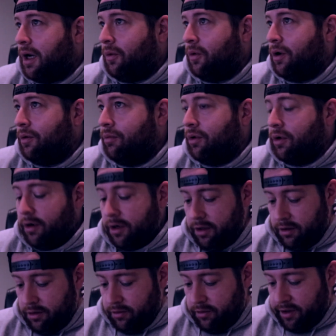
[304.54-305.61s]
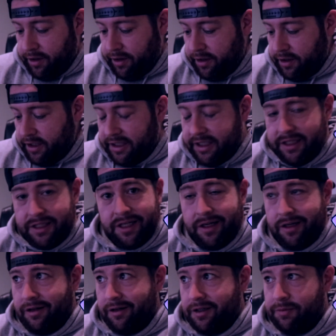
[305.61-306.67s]
I won't bore you with the
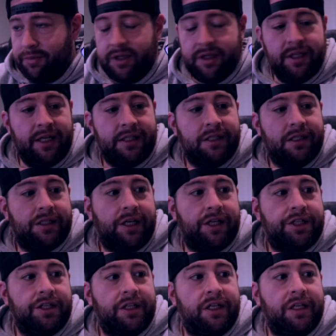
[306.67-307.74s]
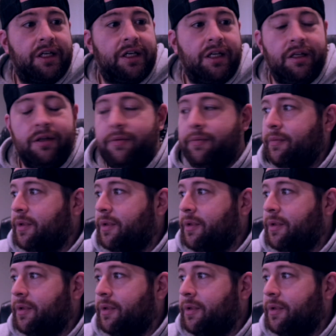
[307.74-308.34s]
details, but that's essentially it.